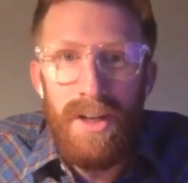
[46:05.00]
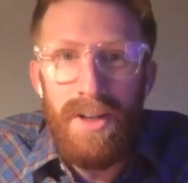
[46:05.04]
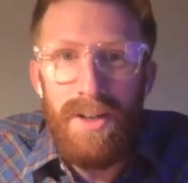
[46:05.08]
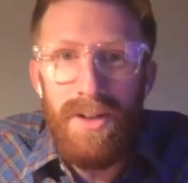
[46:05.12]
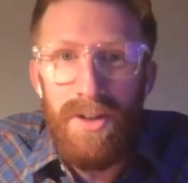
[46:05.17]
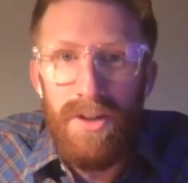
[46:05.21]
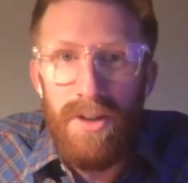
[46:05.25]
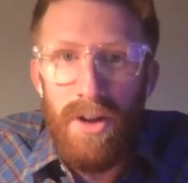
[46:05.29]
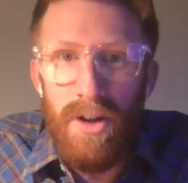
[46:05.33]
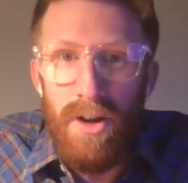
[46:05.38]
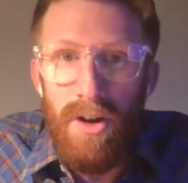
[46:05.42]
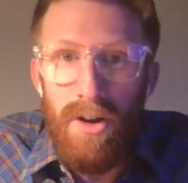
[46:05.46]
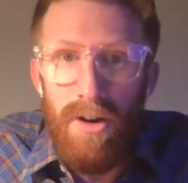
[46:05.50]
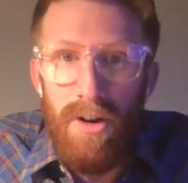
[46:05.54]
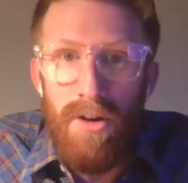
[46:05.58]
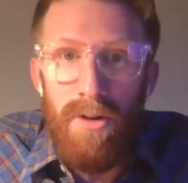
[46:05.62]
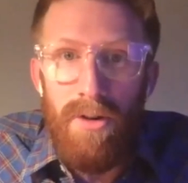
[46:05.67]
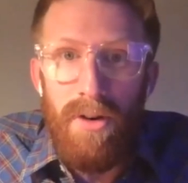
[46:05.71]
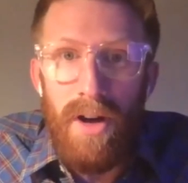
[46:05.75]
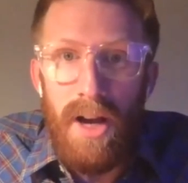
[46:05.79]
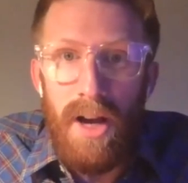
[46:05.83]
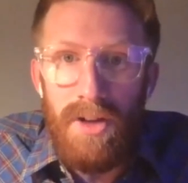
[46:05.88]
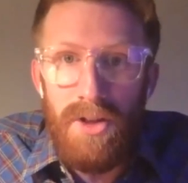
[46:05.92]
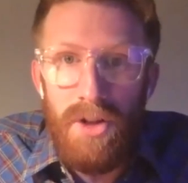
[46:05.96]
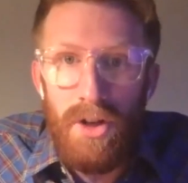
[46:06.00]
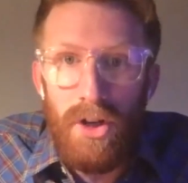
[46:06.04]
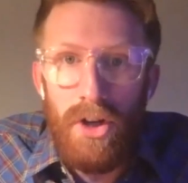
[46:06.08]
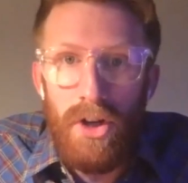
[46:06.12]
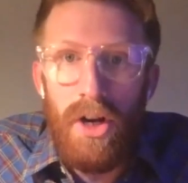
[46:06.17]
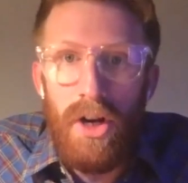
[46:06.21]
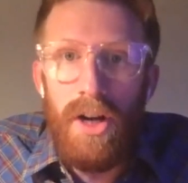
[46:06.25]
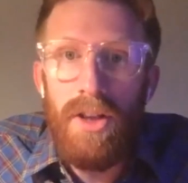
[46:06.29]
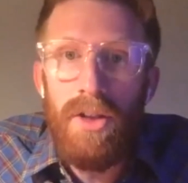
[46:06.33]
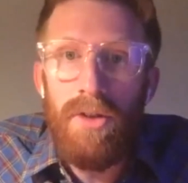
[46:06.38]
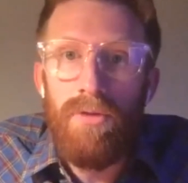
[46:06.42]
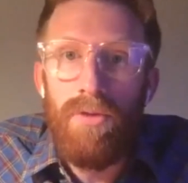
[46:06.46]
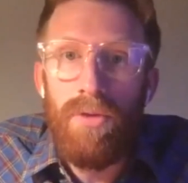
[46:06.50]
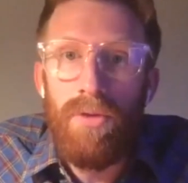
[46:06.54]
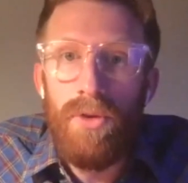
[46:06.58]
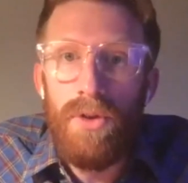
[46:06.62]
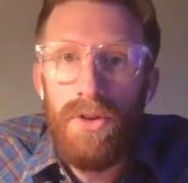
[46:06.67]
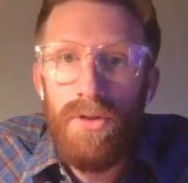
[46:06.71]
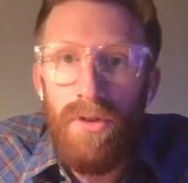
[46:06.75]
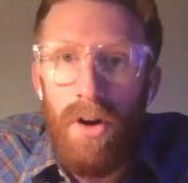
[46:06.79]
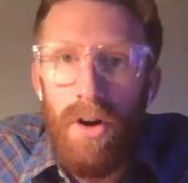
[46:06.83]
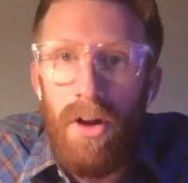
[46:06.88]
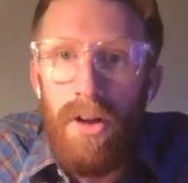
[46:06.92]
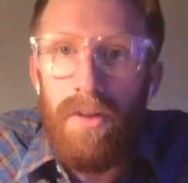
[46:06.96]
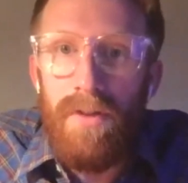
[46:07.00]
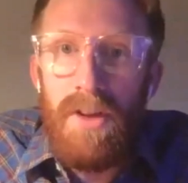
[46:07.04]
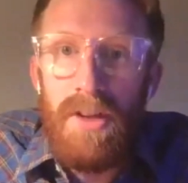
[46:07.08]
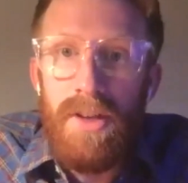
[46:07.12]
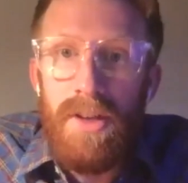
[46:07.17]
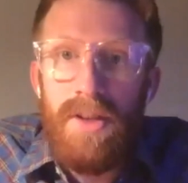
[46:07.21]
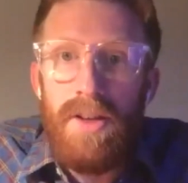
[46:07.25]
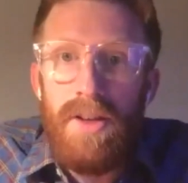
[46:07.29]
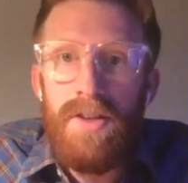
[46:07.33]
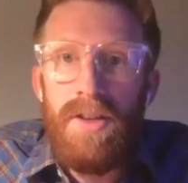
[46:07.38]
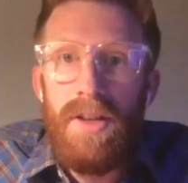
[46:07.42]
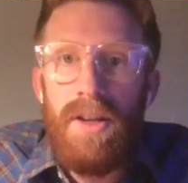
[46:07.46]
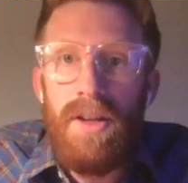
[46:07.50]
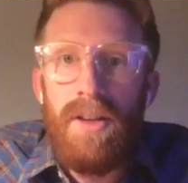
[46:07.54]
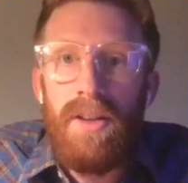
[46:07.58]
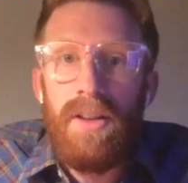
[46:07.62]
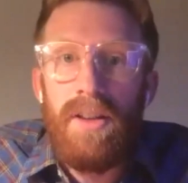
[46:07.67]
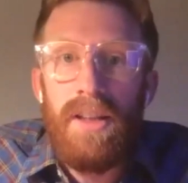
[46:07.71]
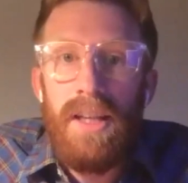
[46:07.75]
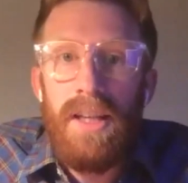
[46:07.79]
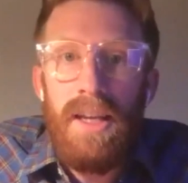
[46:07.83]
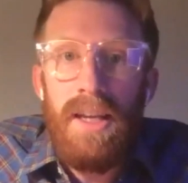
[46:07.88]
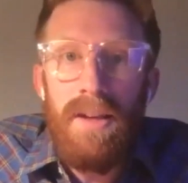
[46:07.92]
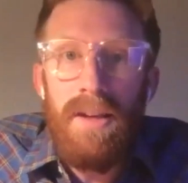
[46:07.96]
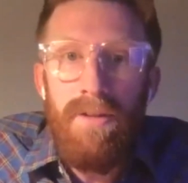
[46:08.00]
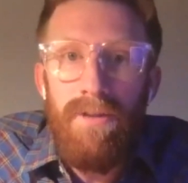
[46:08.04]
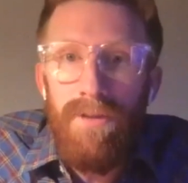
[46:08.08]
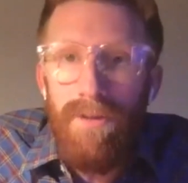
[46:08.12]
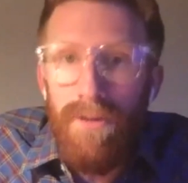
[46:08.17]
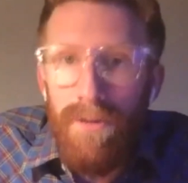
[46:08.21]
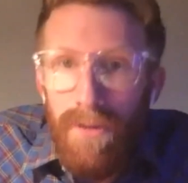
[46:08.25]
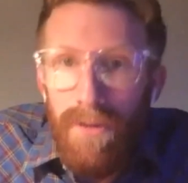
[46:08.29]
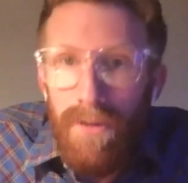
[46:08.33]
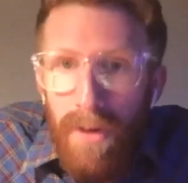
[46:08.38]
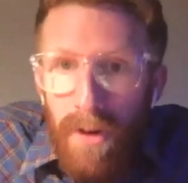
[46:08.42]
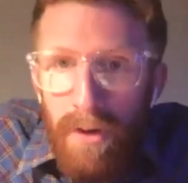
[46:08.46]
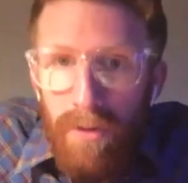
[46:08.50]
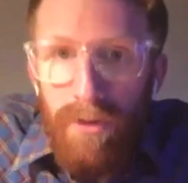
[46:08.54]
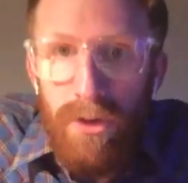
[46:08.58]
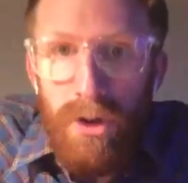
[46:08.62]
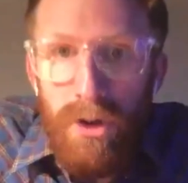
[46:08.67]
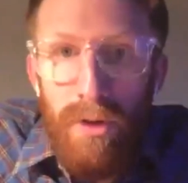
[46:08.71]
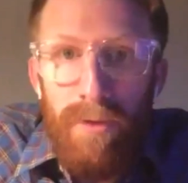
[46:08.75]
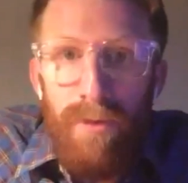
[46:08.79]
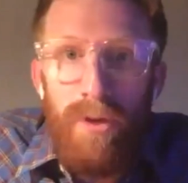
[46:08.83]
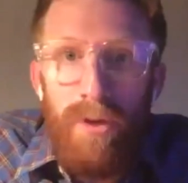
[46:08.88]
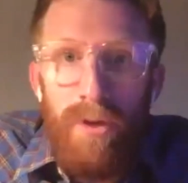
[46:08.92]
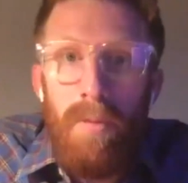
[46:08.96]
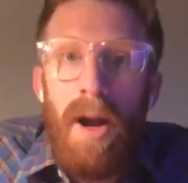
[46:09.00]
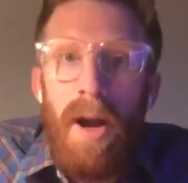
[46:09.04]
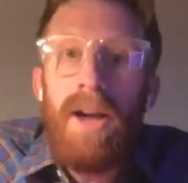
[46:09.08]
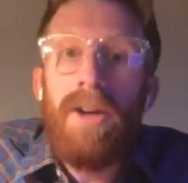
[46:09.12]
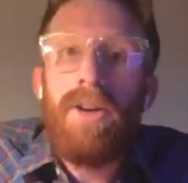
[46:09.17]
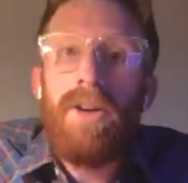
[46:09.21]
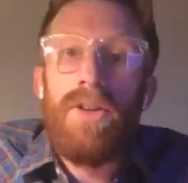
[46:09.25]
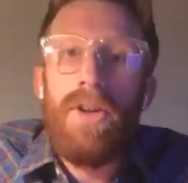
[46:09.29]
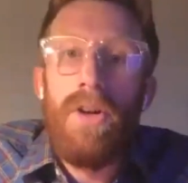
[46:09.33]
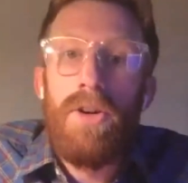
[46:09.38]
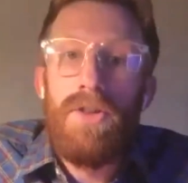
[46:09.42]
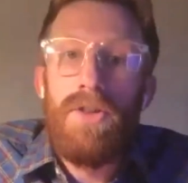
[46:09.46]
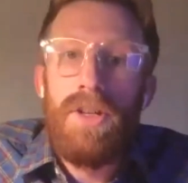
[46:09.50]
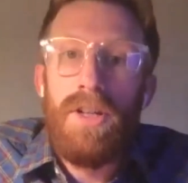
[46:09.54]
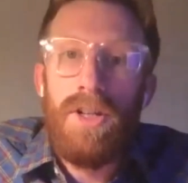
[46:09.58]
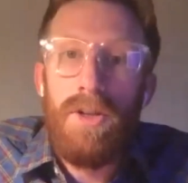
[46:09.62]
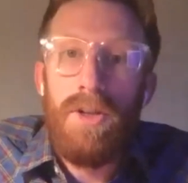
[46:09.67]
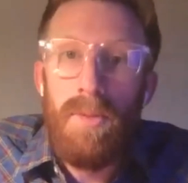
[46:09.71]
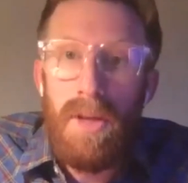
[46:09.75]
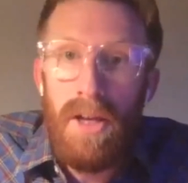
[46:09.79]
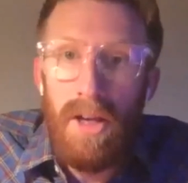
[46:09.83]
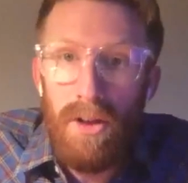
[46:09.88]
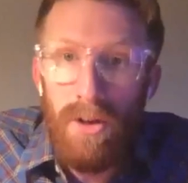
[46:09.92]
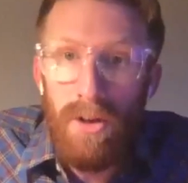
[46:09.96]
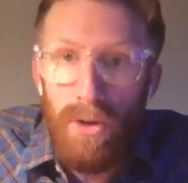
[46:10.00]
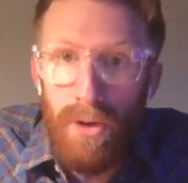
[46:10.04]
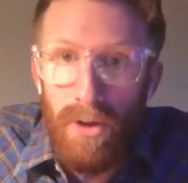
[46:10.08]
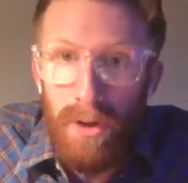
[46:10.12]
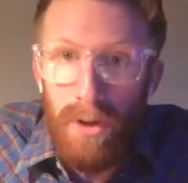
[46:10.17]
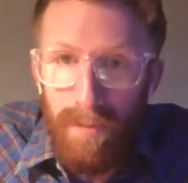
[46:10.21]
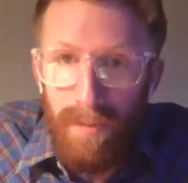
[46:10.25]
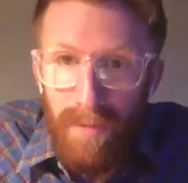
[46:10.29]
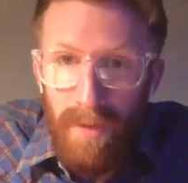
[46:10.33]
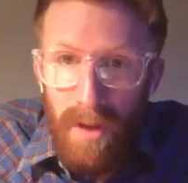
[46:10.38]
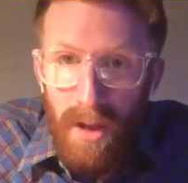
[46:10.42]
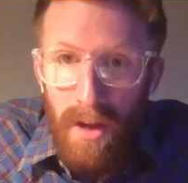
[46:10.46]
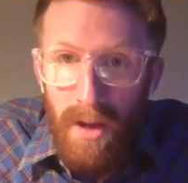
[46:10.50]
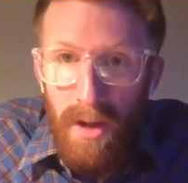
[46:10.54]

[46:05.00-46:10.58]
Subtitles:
Izzo. As you're creating the rules for all of this, does it leave room for microdosing to be included?